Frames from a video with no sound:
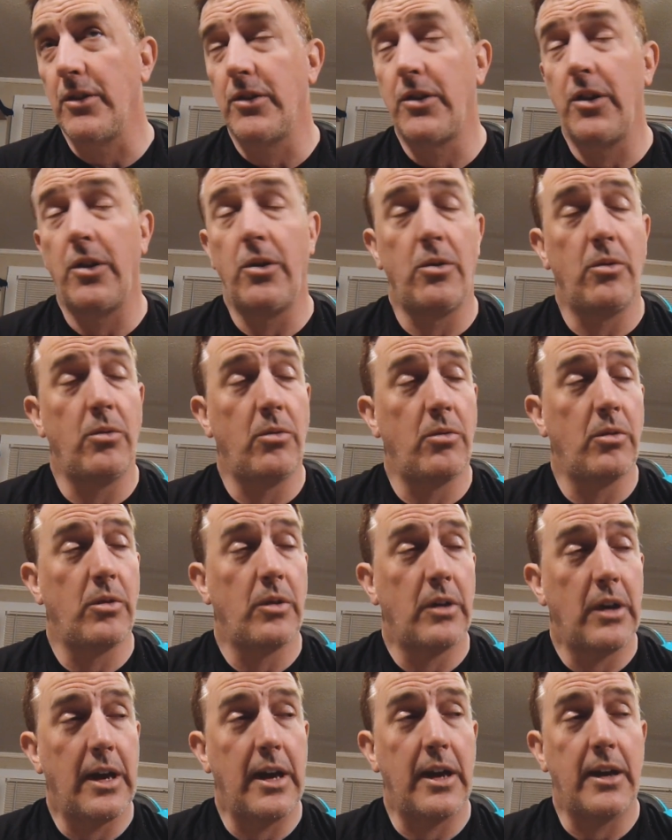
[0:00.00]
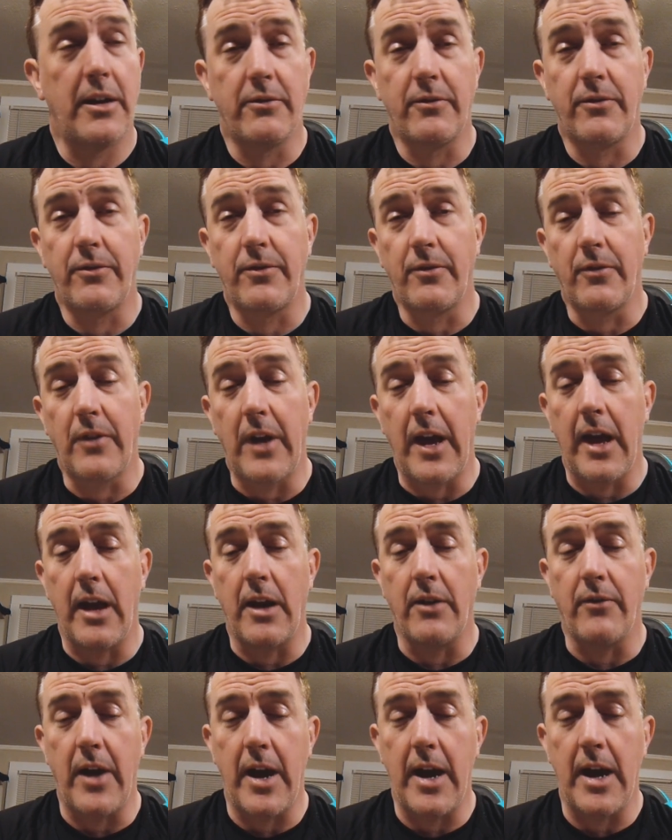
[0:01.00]
do, out of
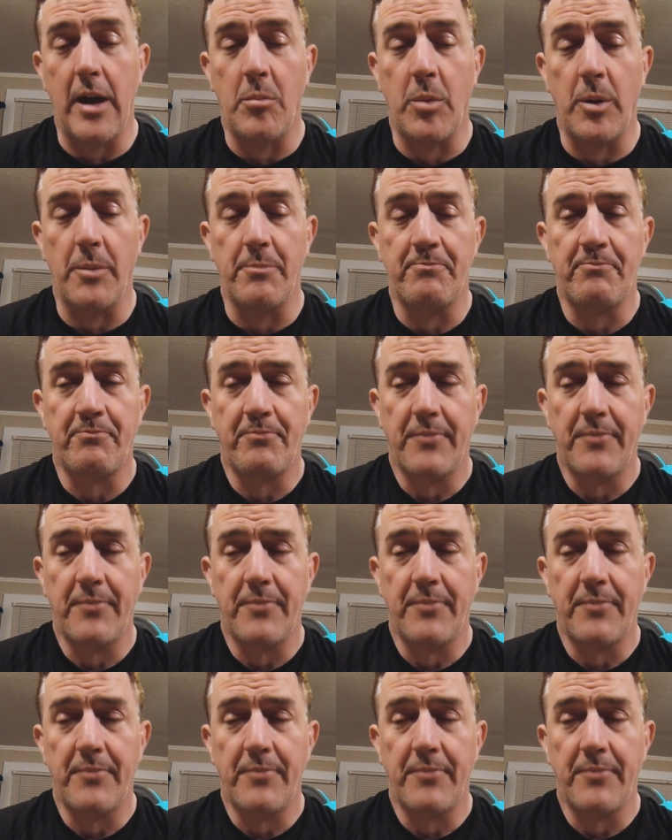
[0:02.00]
habit.